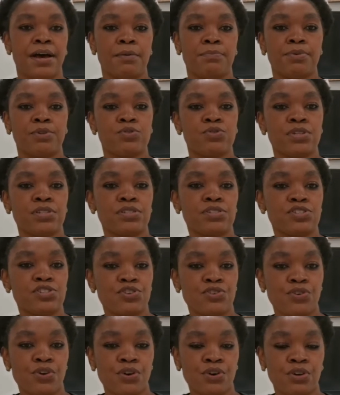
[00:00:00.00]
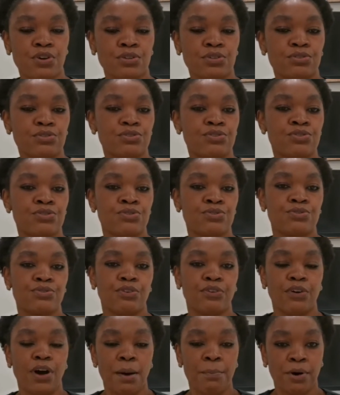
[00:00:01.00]
between 0
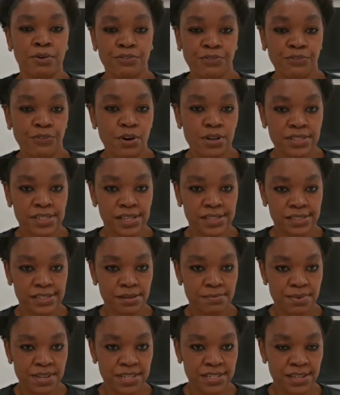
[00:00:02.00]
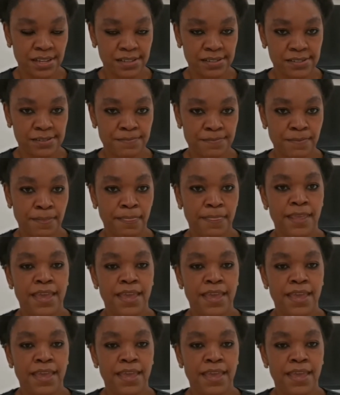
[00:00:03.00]
to about 4 centimeters,